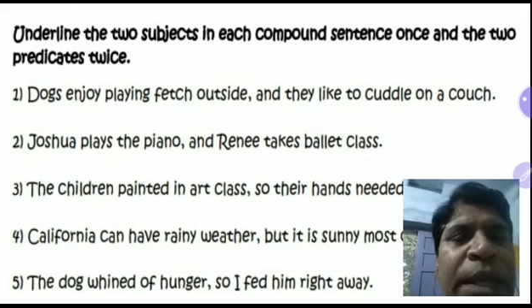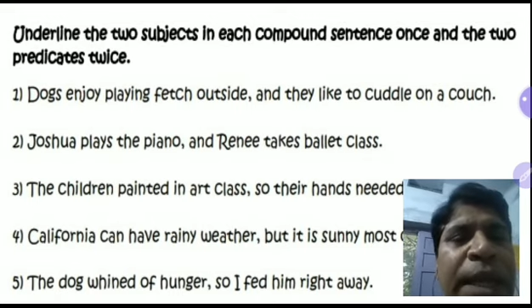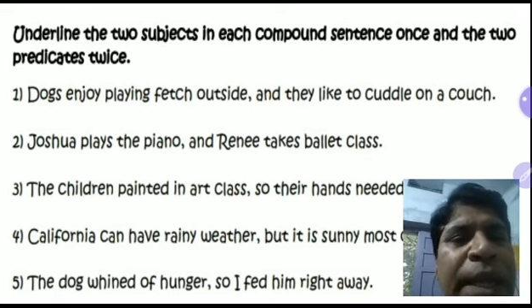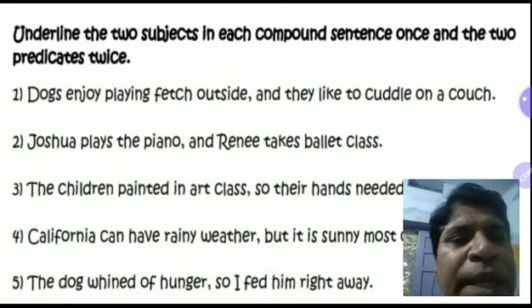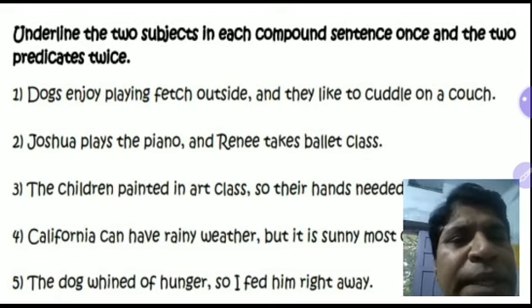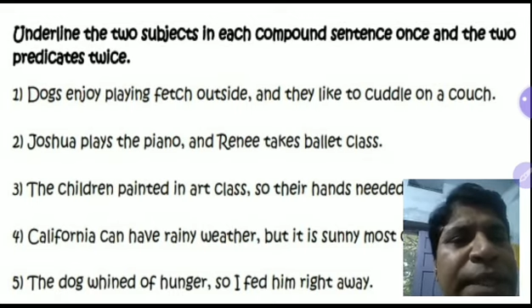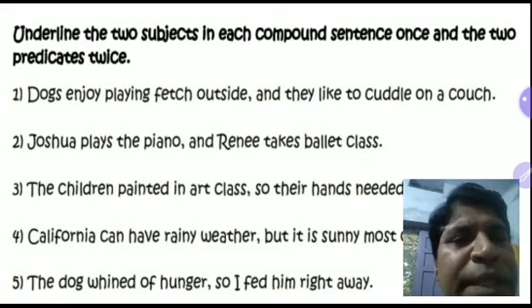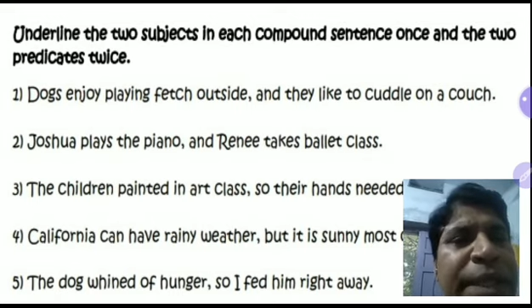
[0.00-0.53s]

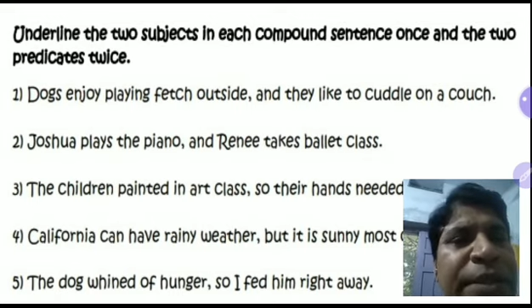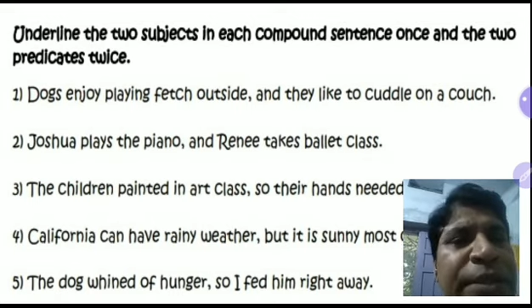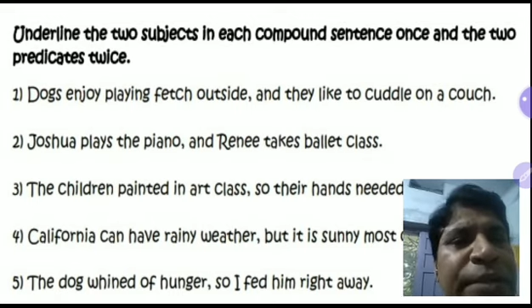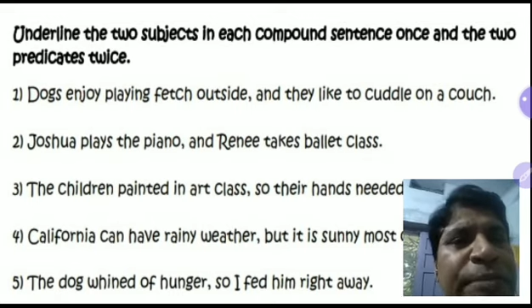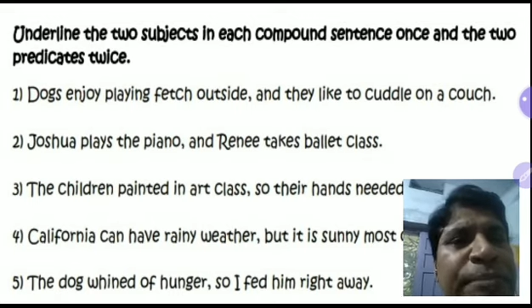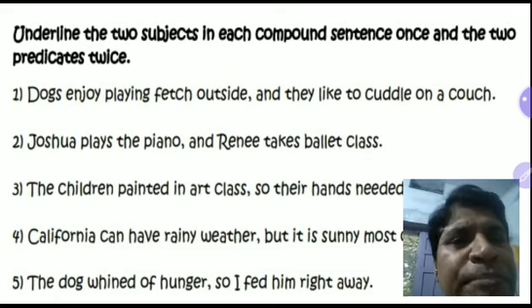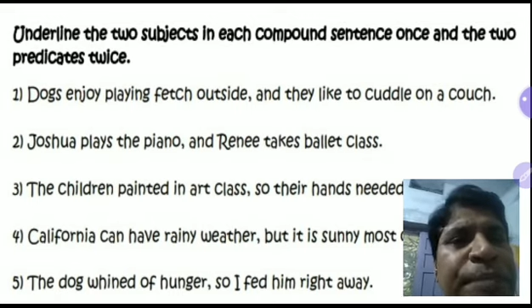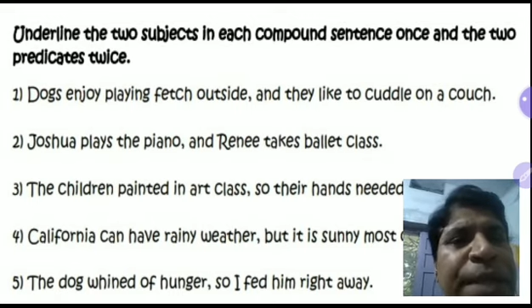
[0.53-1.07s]
and then
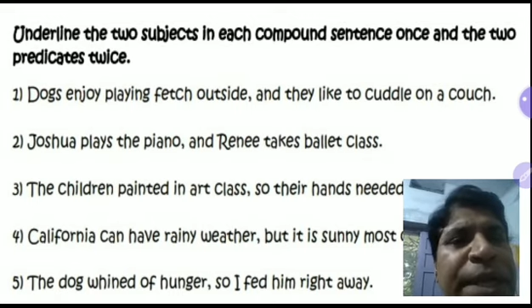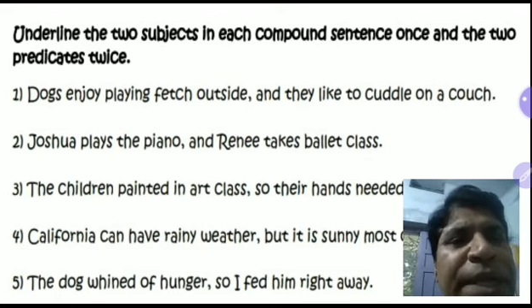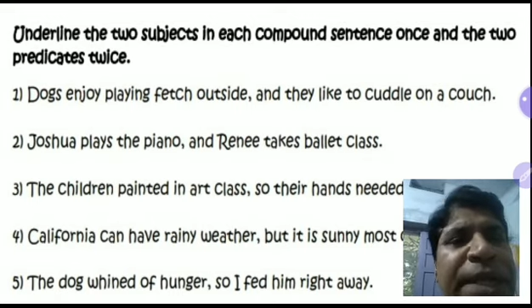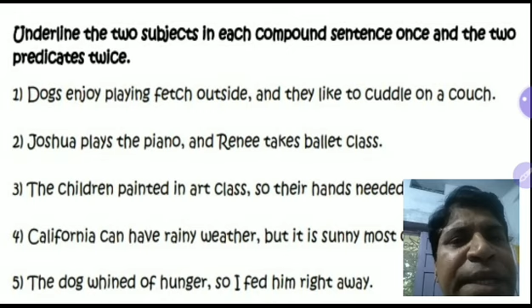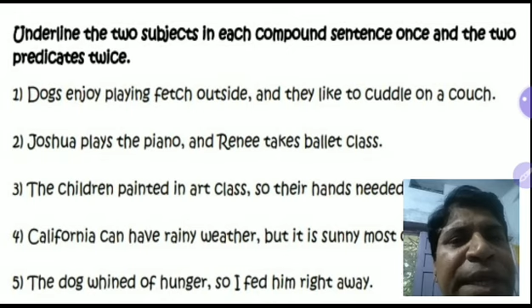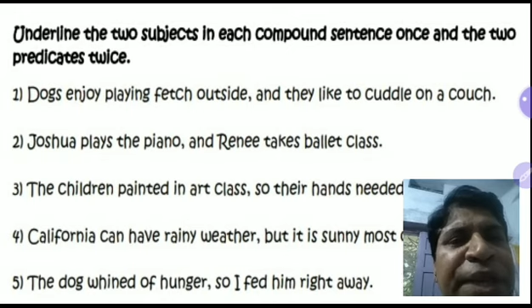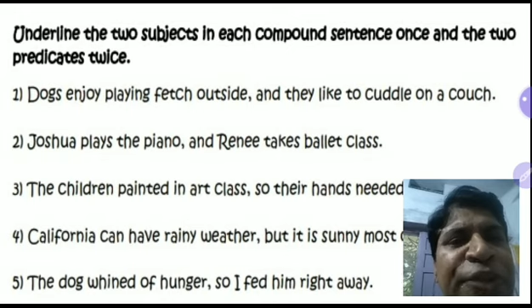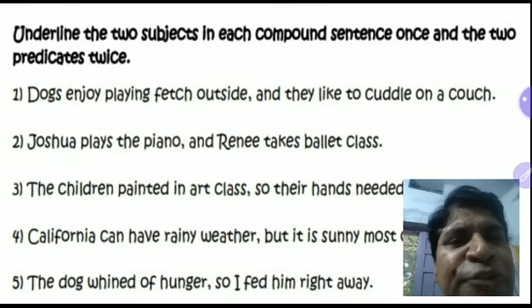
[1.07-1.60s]

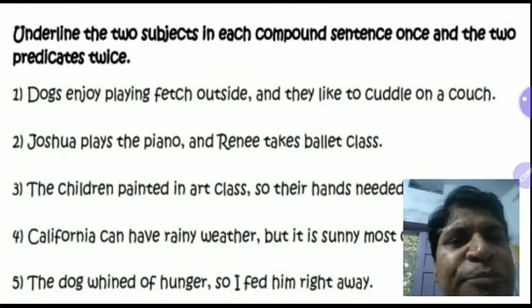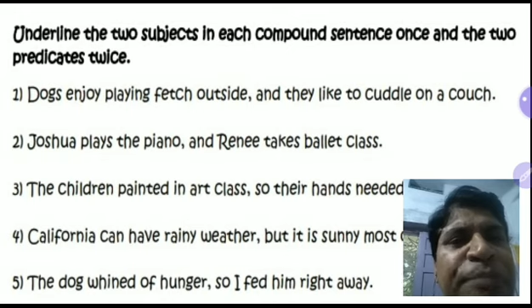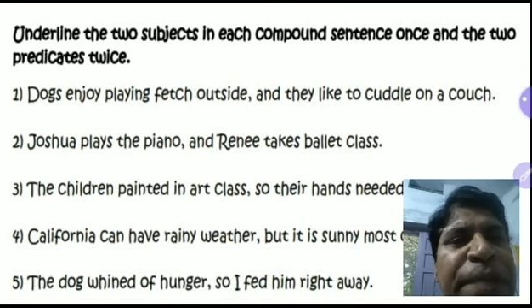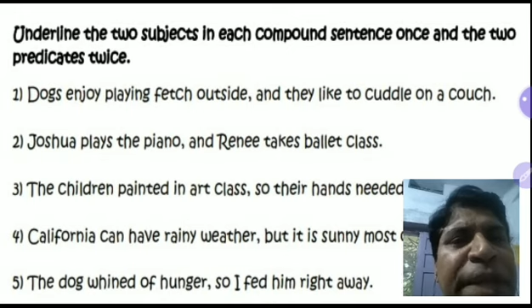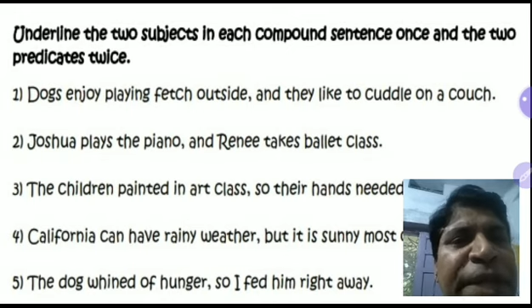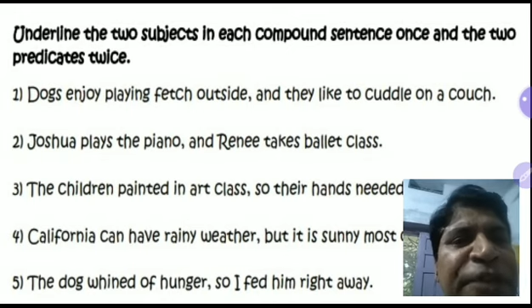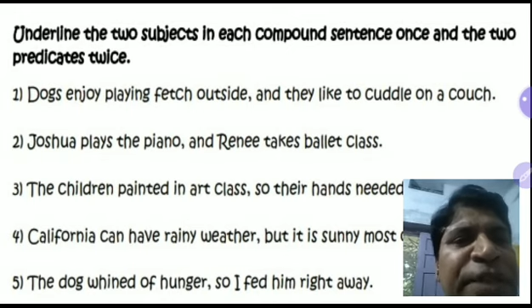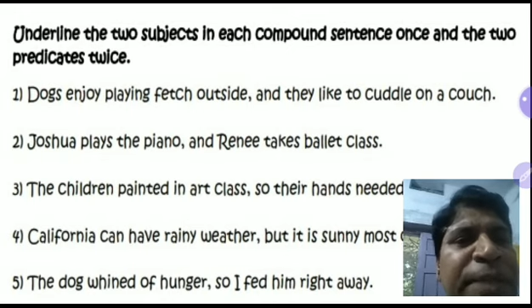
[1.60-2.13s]
predicates
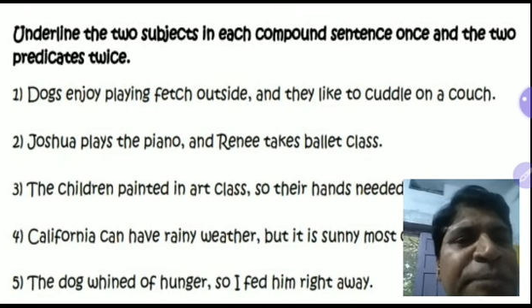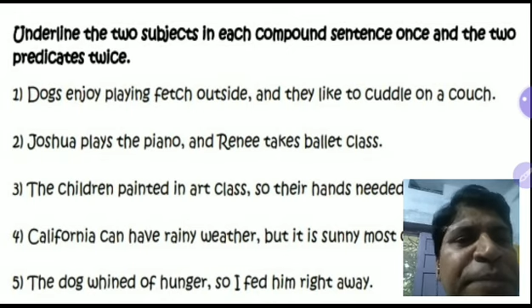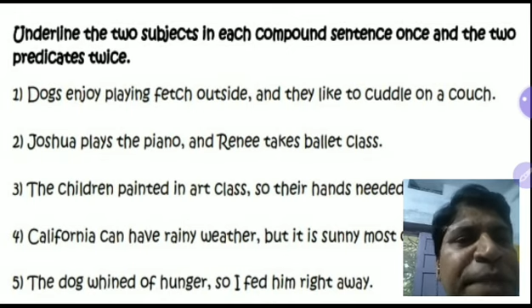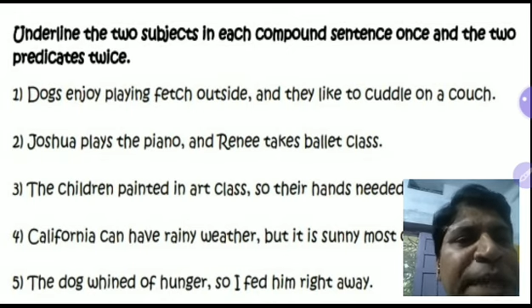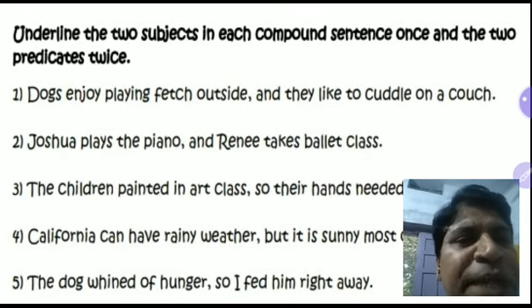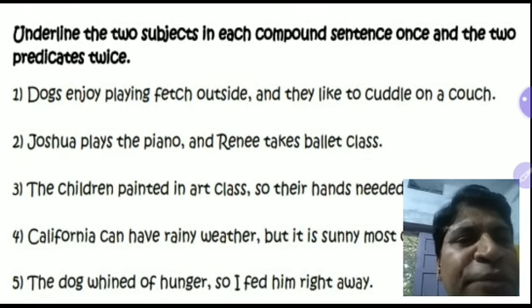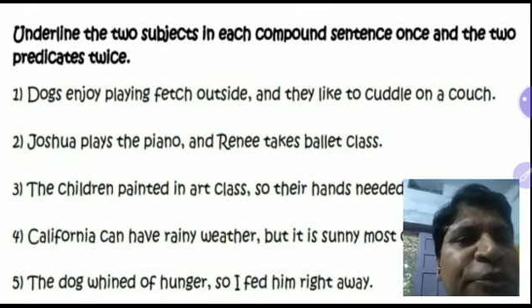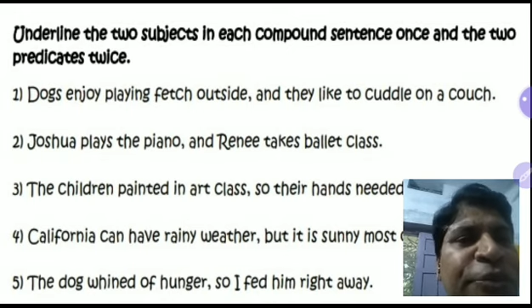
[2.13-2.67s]
plays the
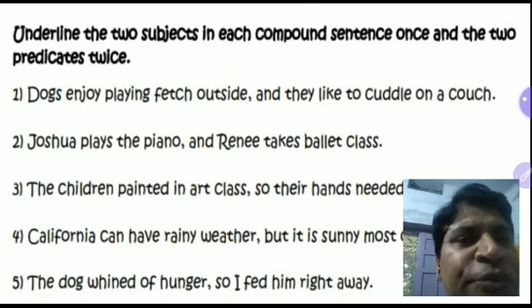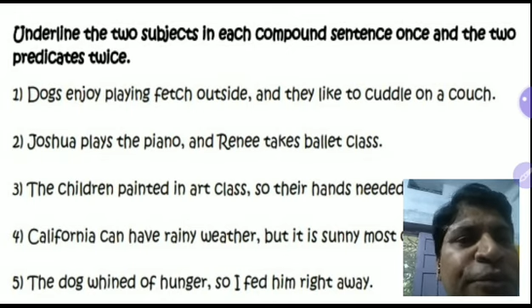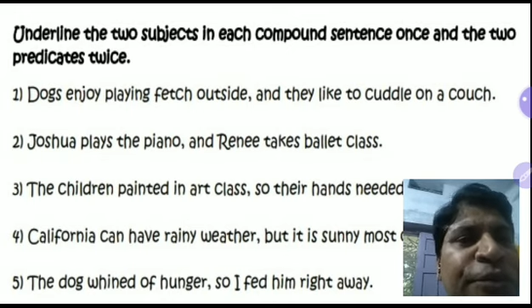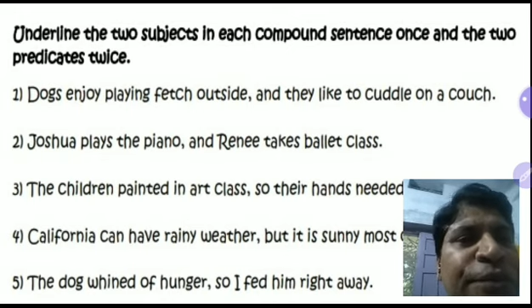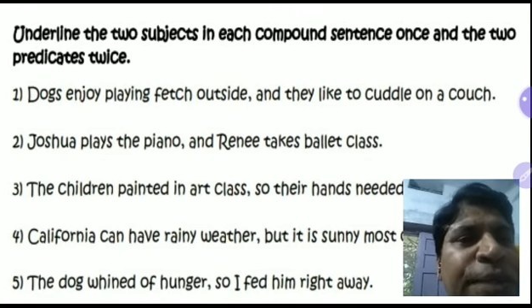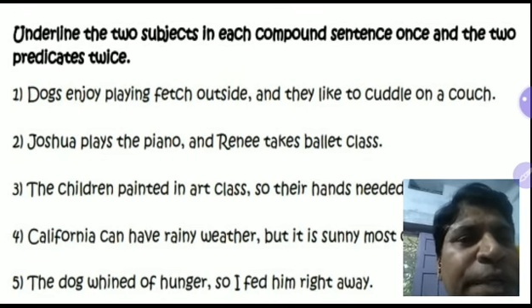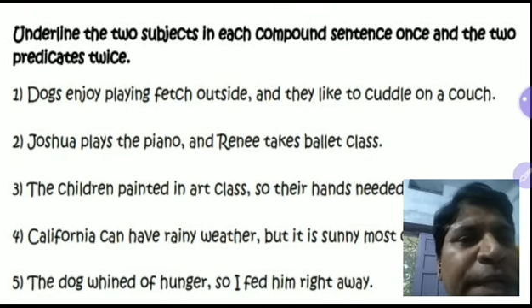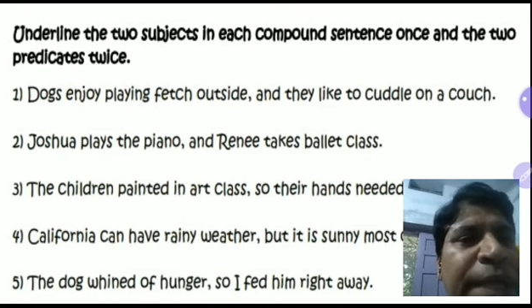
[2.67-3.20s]
piano
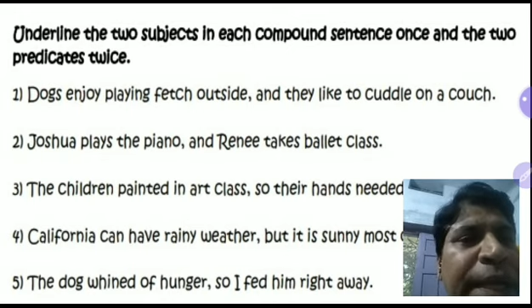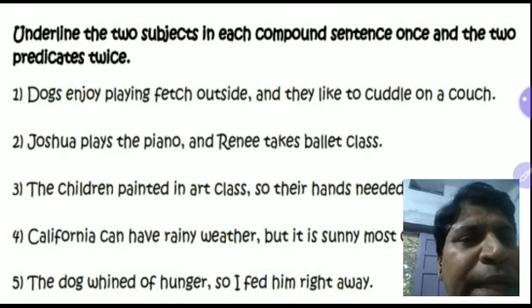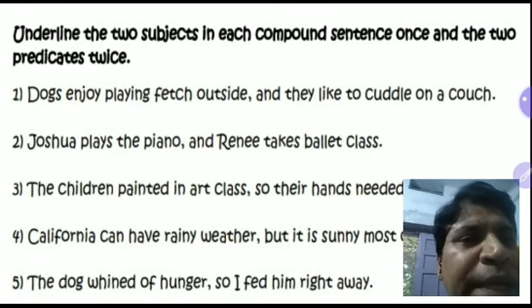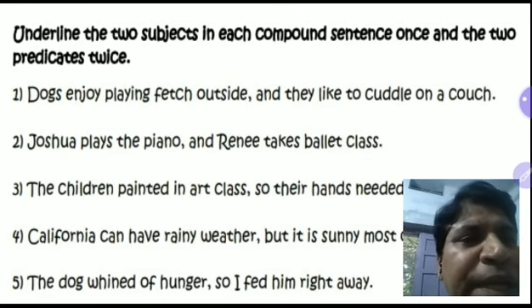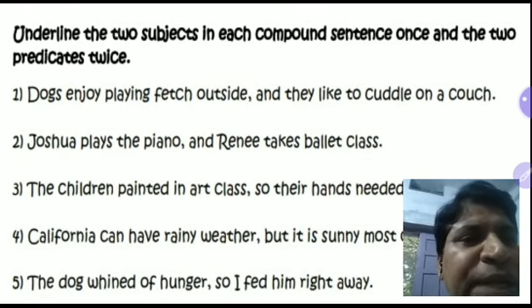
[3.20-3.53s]
and